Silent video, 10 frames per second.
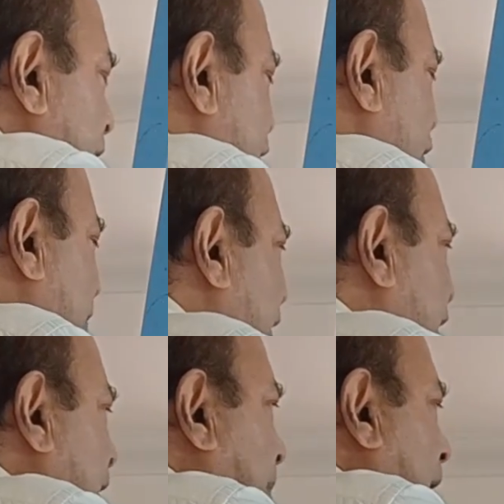It will
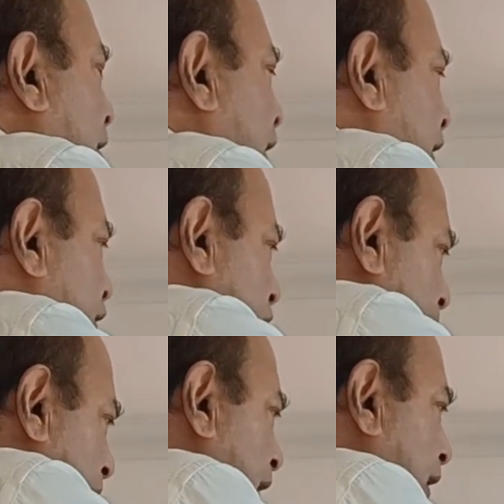feeding the power. Instead of
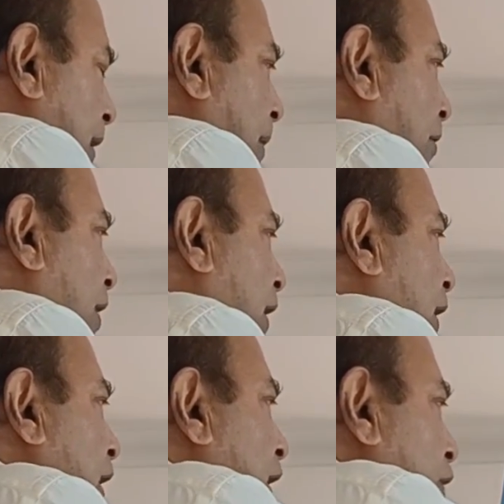taking the power,
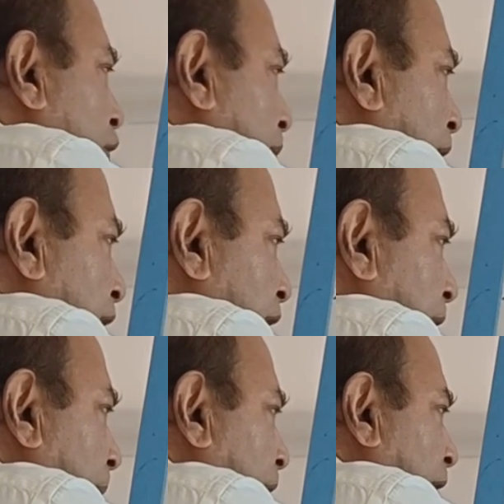it will feeding the
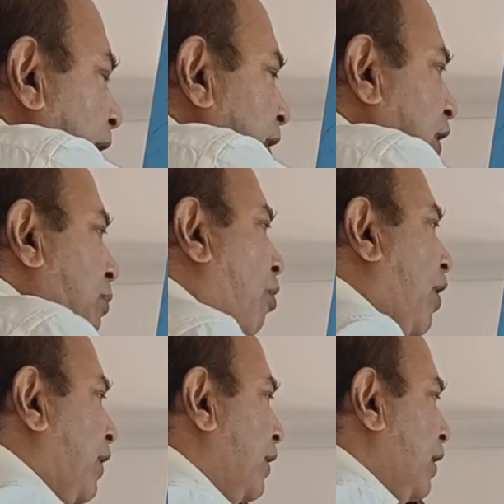power at this
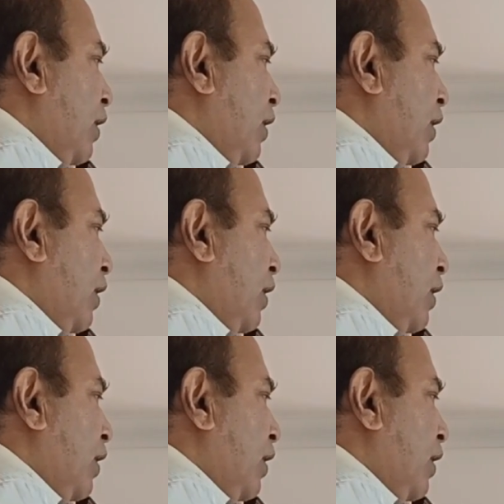point.